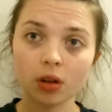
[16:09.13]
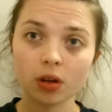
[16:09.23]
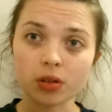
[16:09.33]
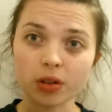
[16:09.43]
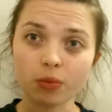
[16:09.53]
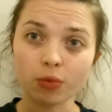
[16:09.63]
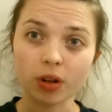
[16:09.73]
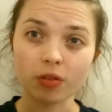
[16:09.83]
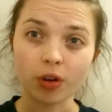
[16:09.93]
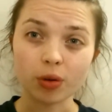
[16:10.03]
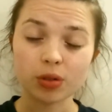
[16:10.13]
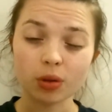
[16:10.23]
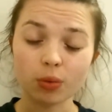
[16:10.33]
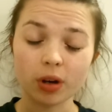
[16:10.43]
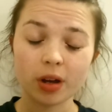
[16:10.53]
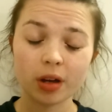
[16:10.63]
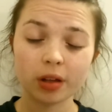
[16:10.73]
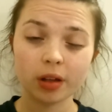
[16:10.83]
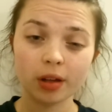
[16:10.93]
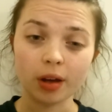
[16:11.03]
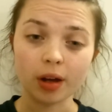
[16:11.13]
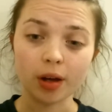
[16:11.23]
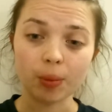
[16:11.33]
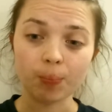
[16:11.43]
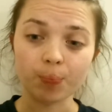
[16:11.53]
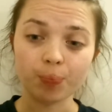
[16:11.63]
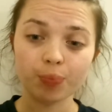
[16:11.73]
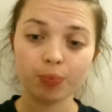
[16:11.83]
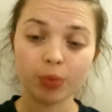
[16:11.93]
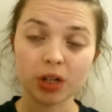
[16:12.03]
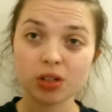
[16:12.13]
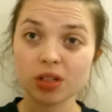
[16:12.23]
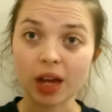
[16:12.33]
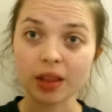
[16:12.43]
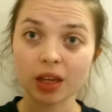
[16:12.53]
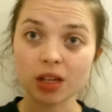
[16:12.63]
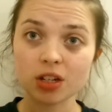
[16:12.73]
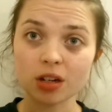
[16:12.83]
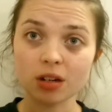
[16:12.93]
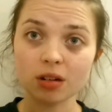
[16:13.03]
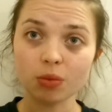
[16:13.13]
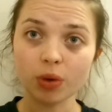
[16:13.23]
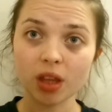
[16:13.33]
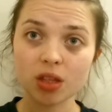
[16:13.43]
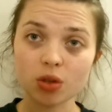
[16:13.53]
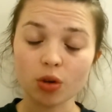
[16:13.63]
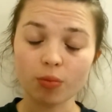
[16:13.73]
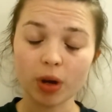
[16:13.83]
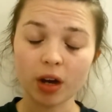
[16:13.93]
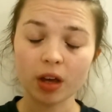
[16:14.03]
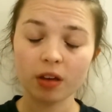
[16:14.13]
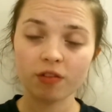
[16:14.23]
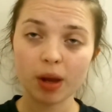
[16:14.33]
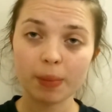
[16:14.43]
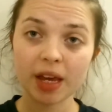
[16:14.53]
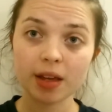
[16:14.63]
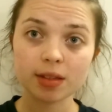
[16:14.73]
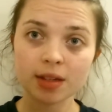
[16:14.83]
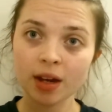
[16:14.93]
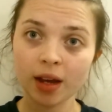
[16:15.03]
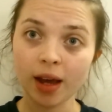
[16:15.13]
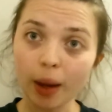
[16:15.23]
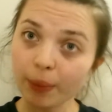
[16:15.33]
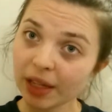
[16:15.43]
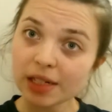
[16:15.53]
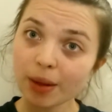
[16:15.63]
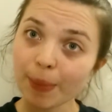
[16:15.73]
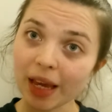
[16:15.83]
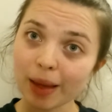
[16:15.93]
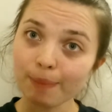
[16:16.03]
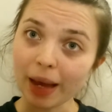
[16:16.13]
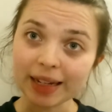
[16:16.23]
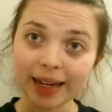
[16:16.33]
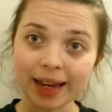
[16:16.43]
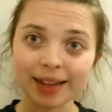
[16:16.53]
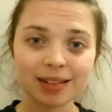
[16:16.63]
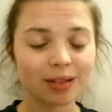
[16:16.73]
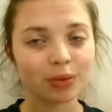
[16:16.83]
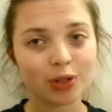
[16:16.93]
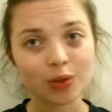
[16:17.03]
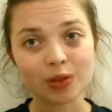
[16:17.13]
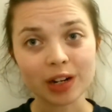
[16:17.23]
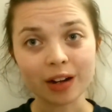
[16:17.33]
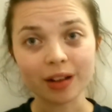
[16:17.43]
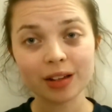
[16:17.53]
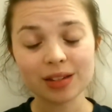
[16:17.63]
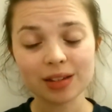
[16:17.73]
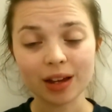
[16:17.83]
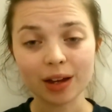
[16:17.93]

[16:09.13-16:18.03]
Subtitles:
because I couldn't really focus on the work, but I just sat in the kitchen with two of my flatmates and we ended up making pancakes, which was really nice.